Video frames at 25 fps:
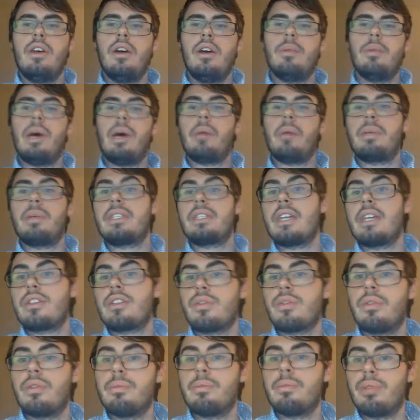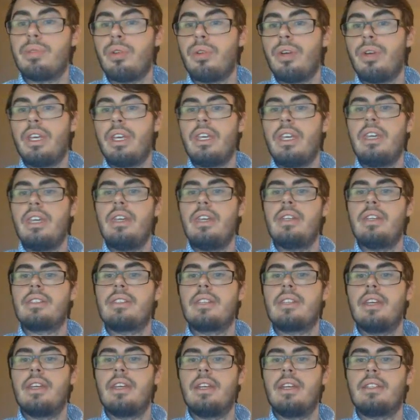about potential
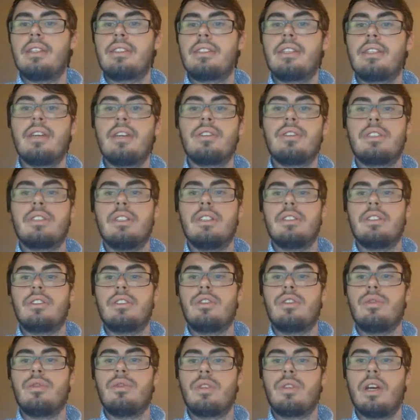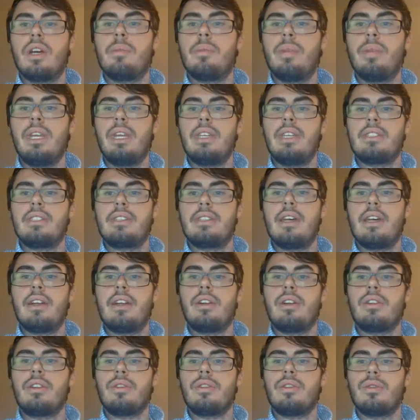employees and sells it to companies that
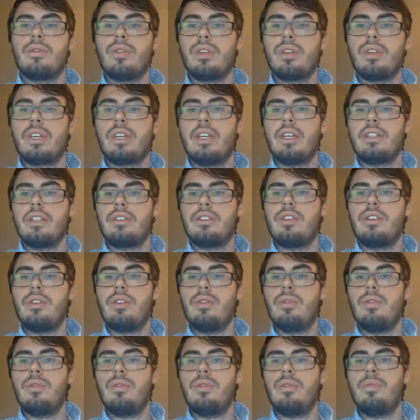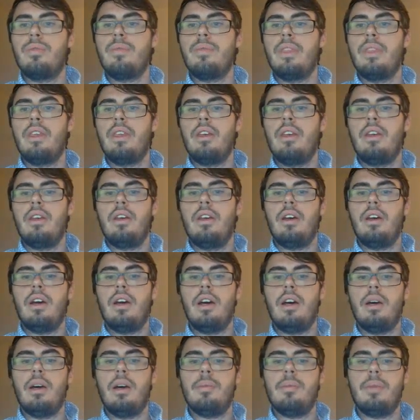are looking to
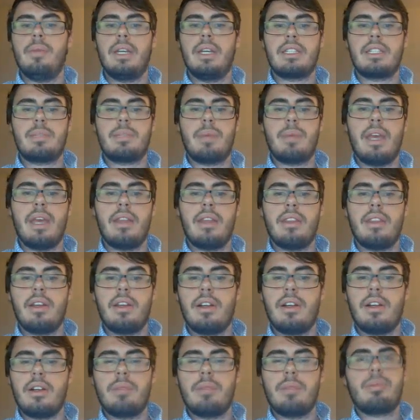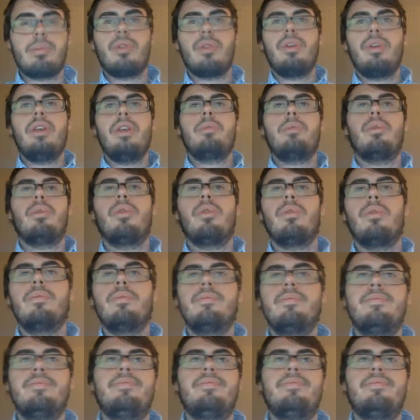expand their employee pool.